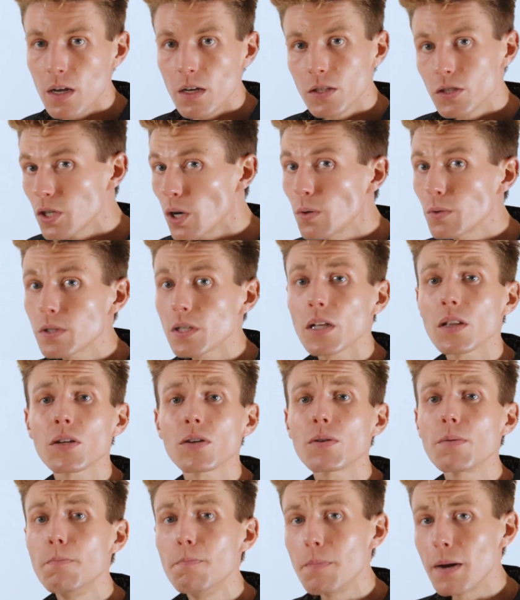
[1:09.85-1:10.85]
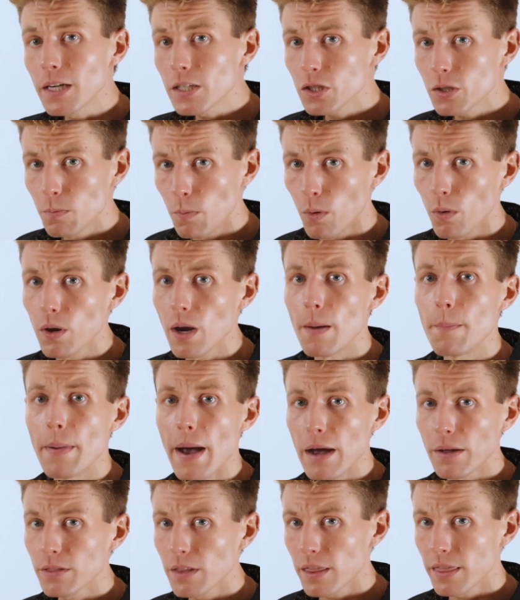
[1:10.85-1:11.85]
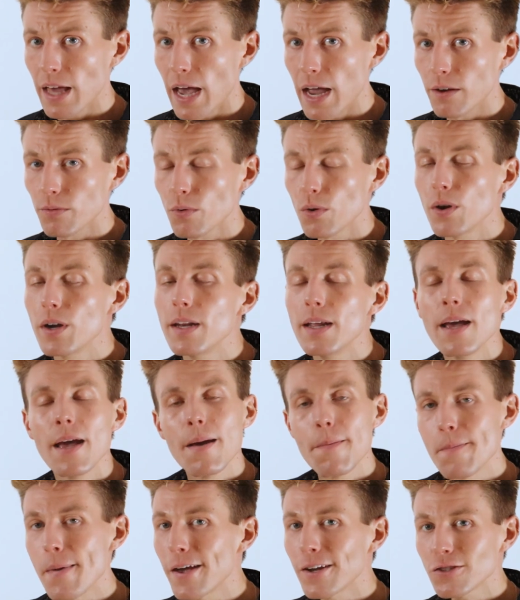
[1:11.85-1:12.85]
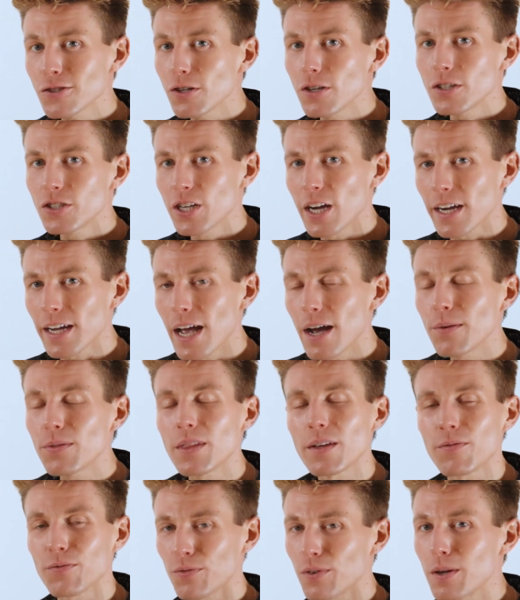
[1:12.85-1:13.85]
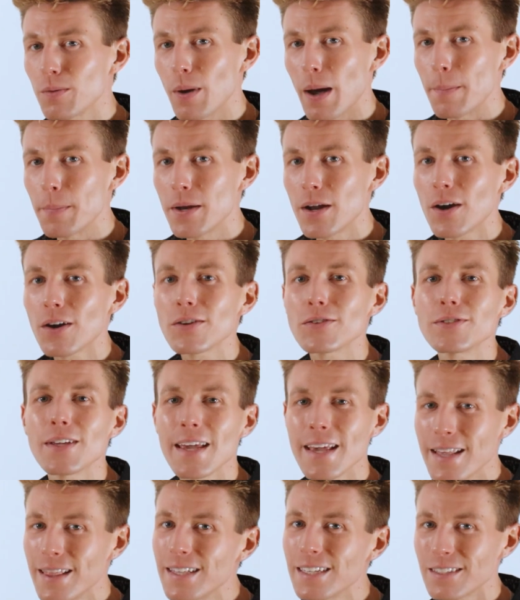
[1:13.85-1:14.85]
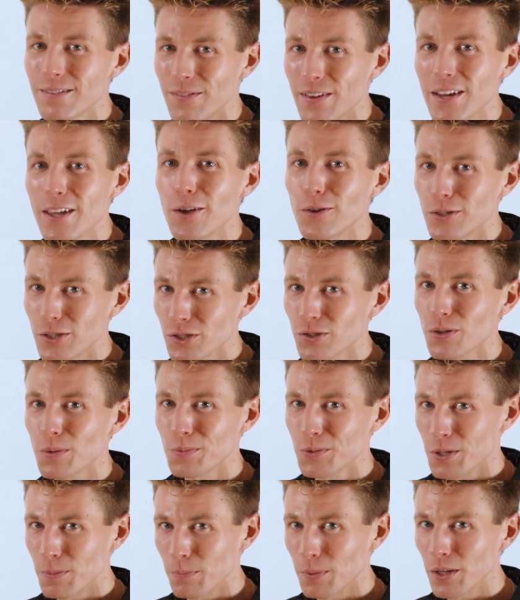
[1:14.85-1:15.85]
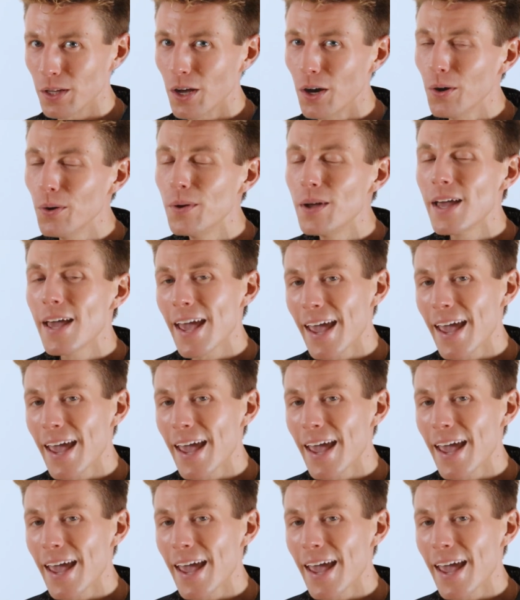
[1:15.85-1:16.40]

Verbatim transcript: So to learn much more about the thyroid, make sure to check out the free webinars in this video description below,